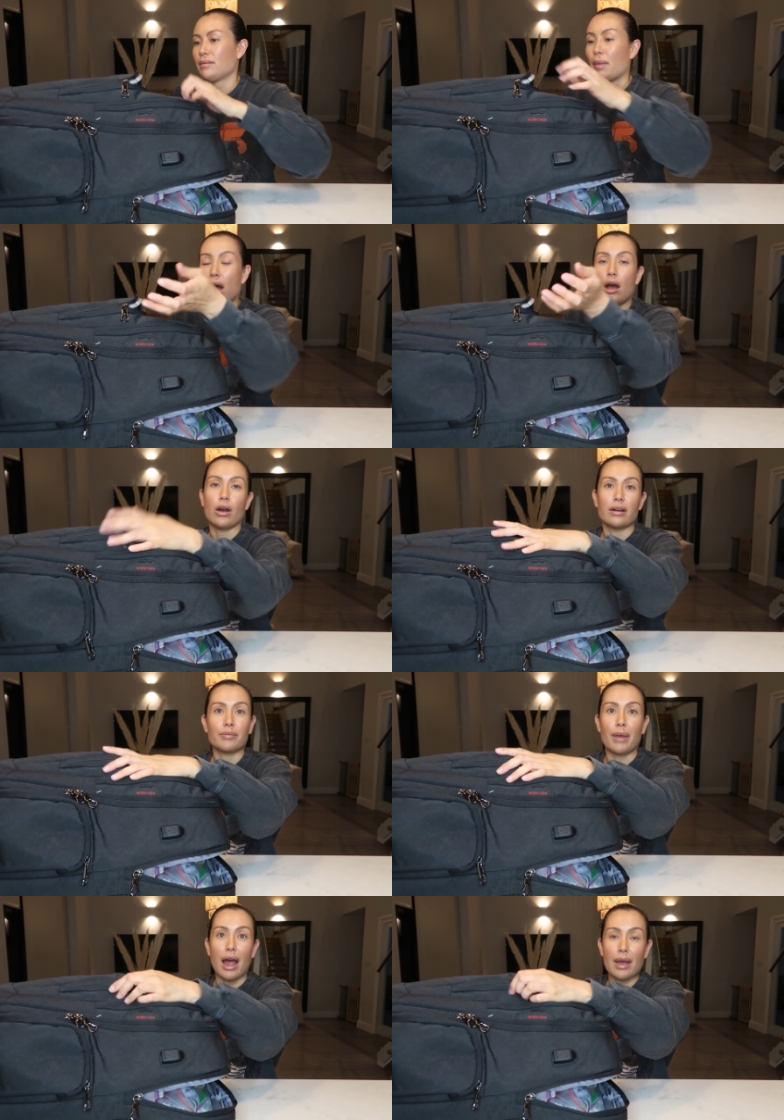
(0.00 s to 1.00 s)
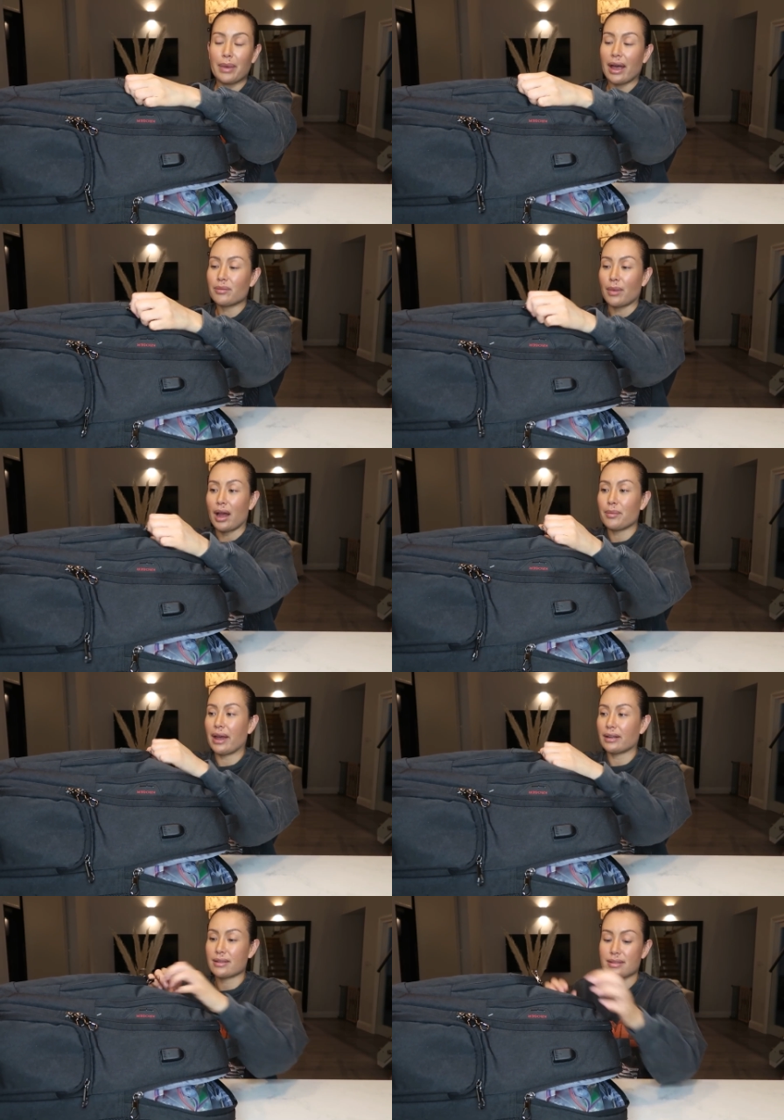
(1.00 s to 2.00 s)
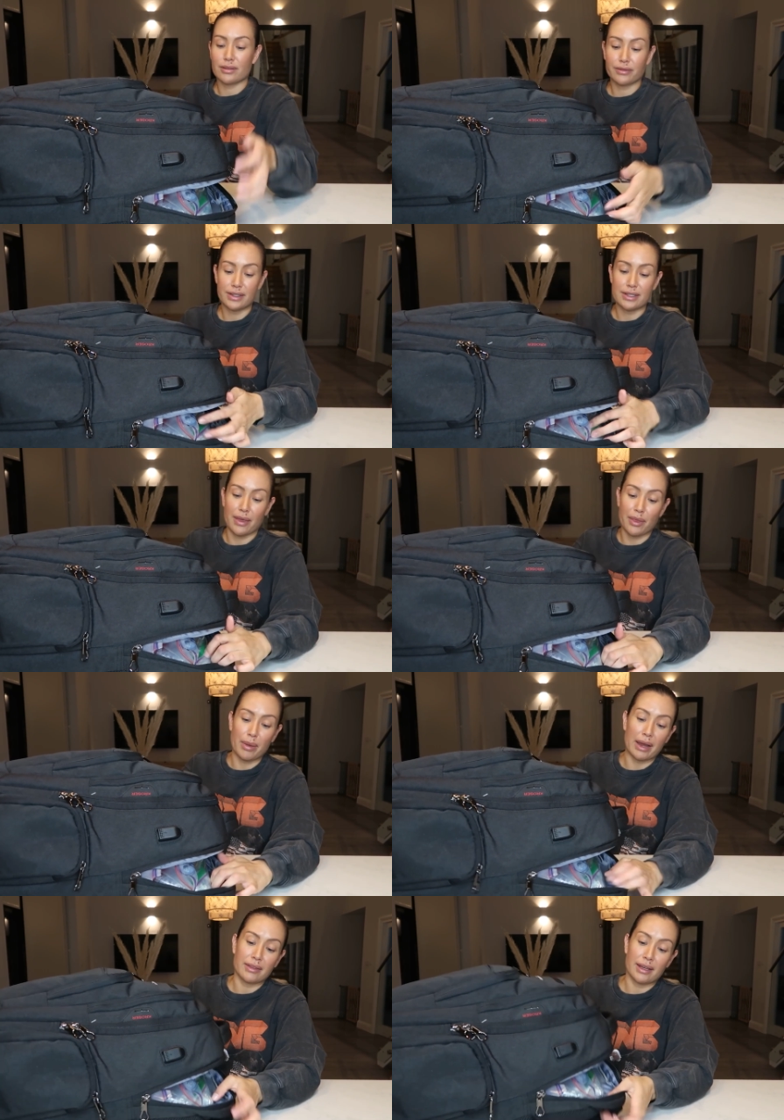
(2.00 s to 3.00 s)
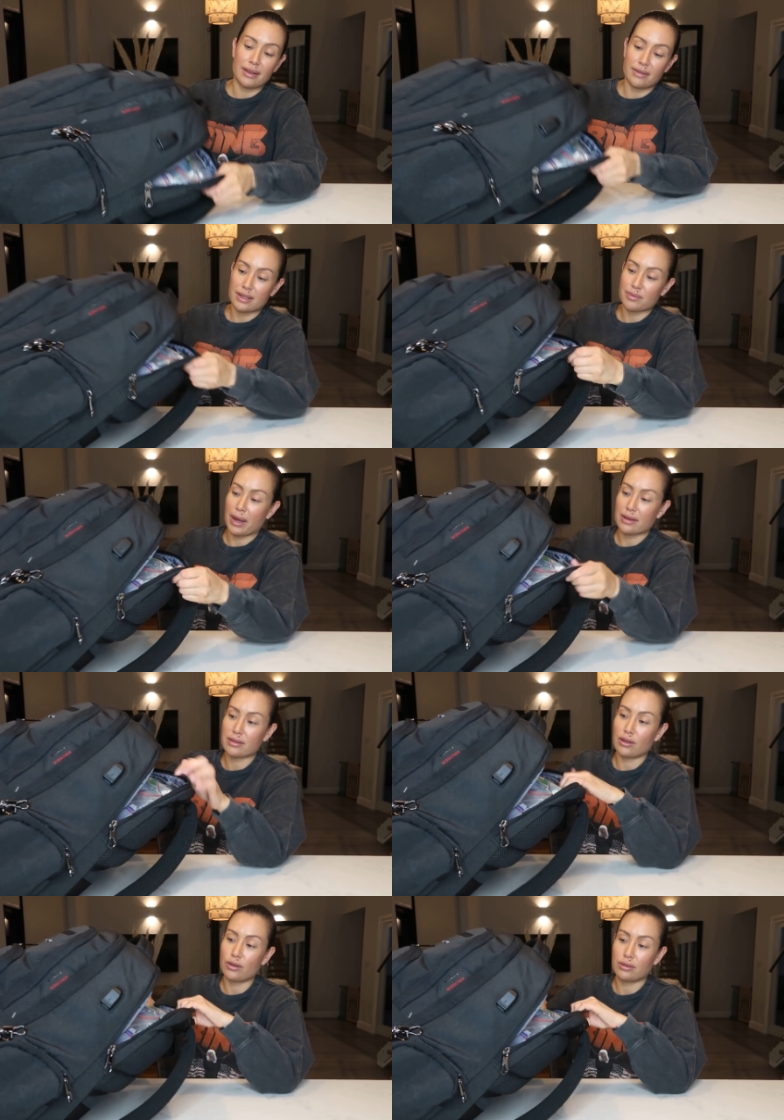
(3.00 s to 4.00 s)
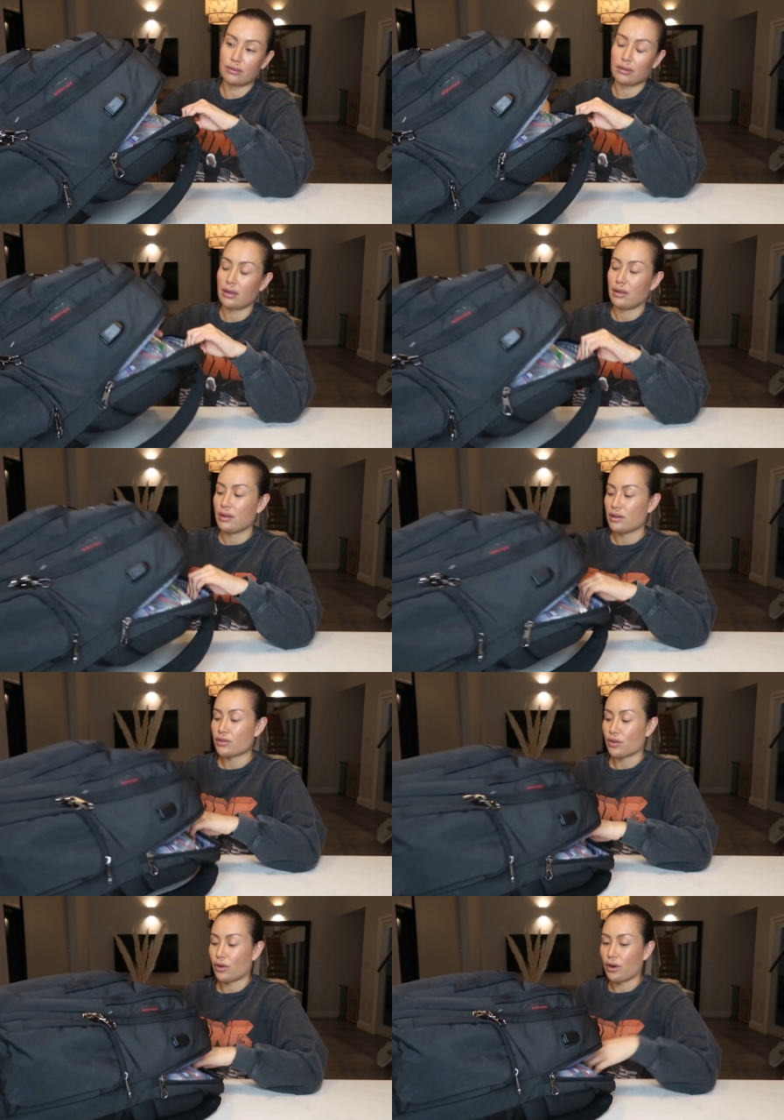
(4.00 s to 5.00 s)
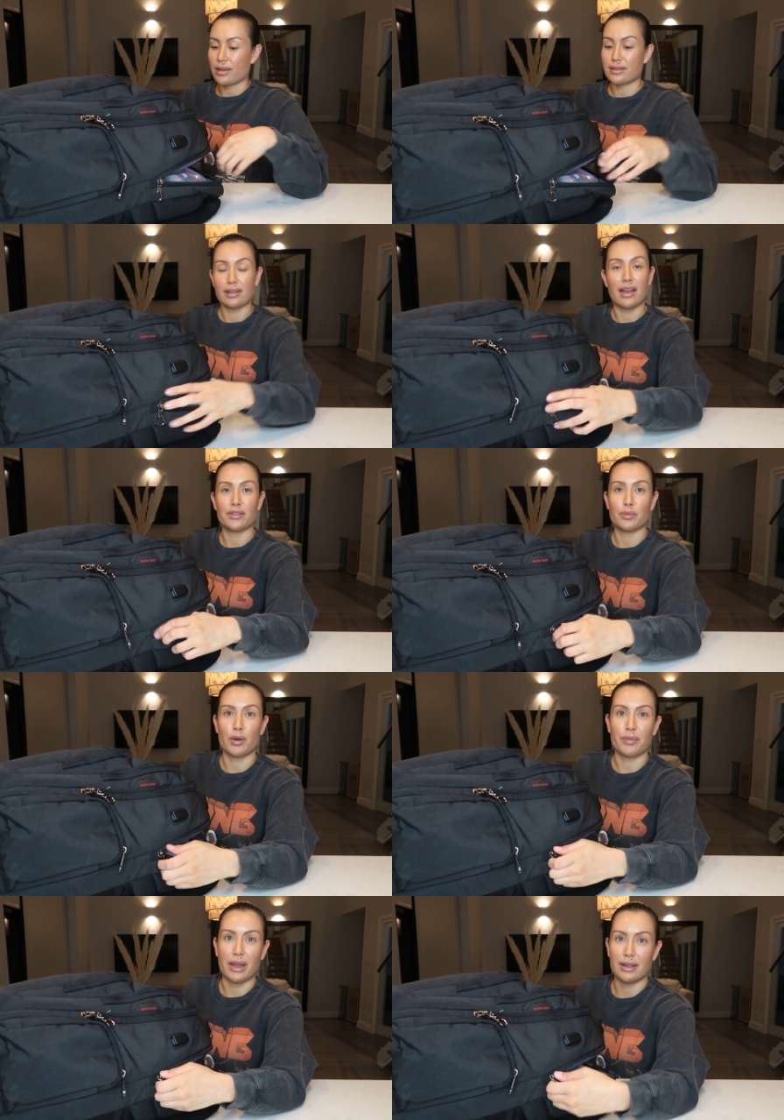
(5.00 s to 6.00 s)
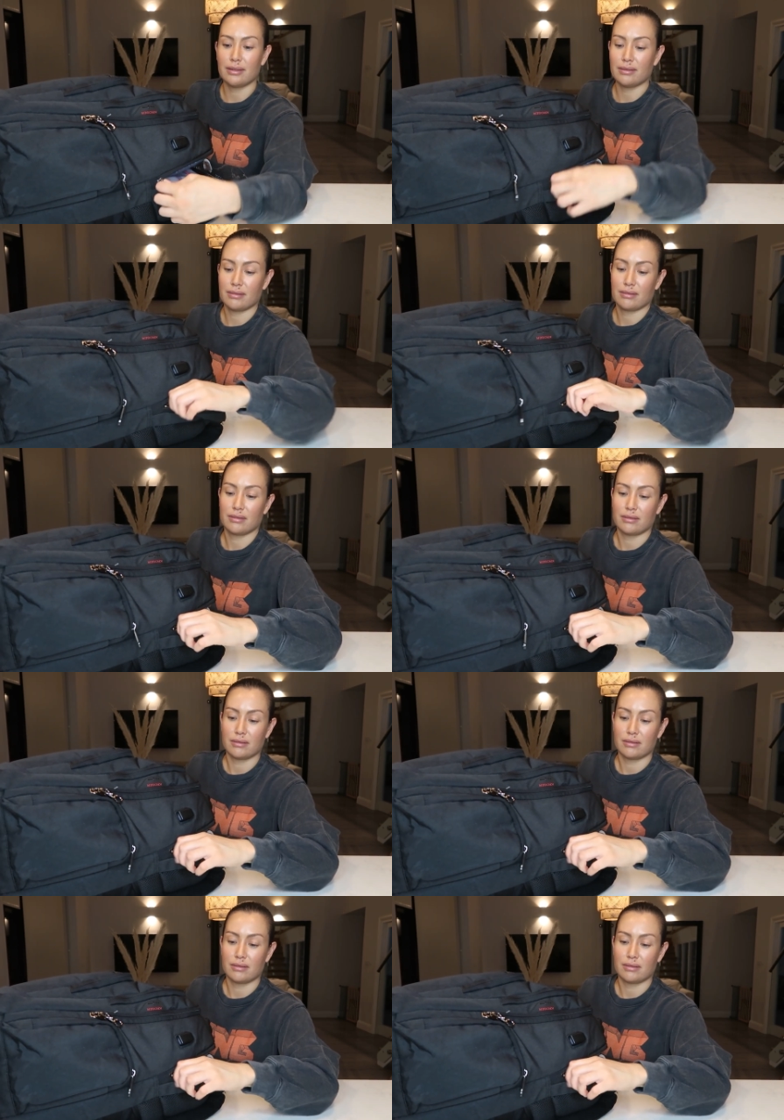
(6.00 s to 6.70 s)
My iPad can still fit down the back there in this back slot. So I still have to pop that in.